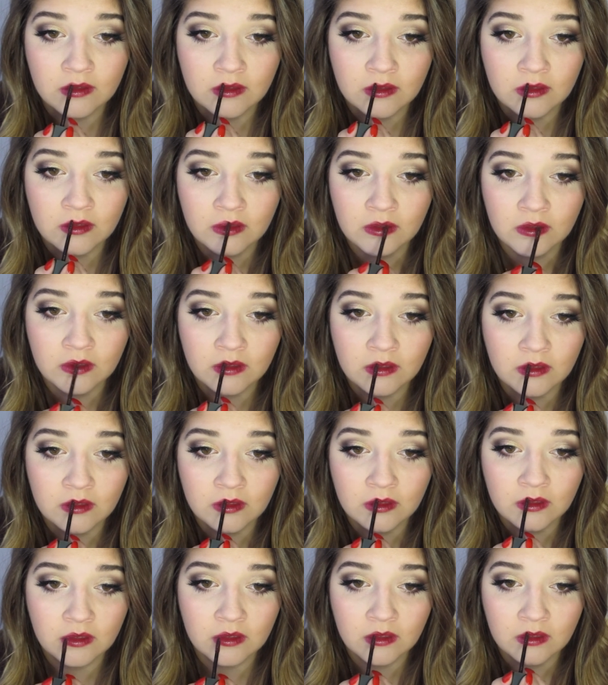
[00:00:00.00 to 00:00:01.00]
And I
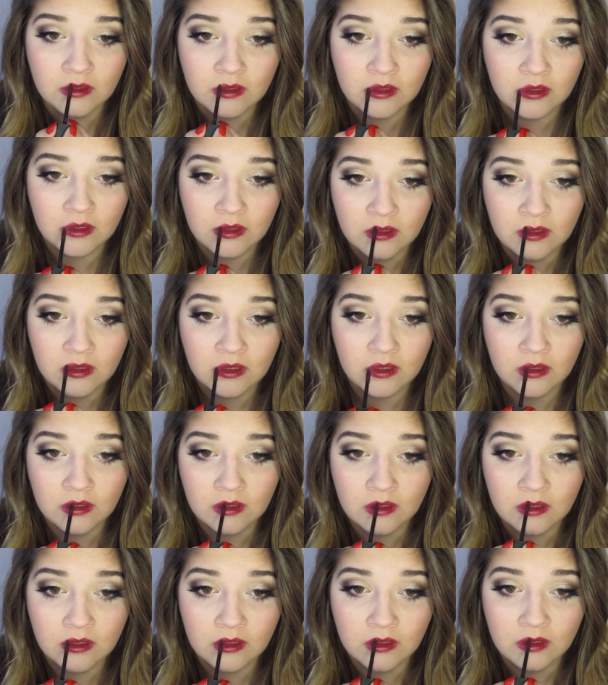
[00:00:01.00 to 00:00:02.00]
found that this color
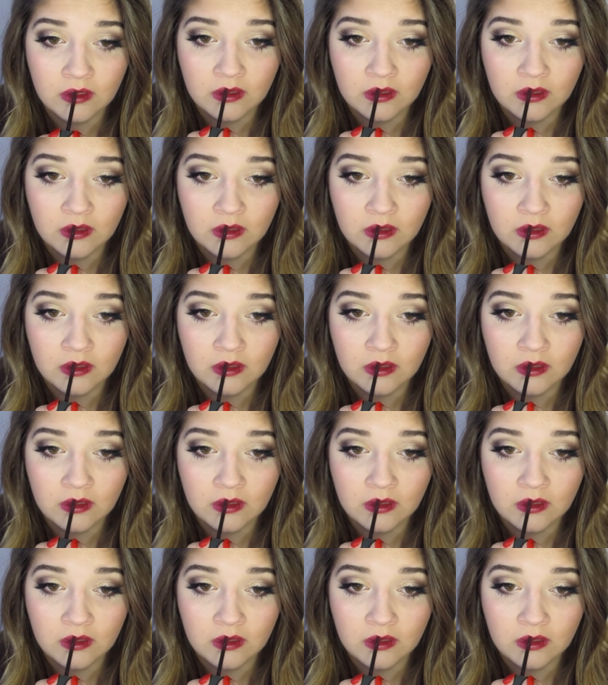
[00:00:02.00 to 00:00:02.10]
was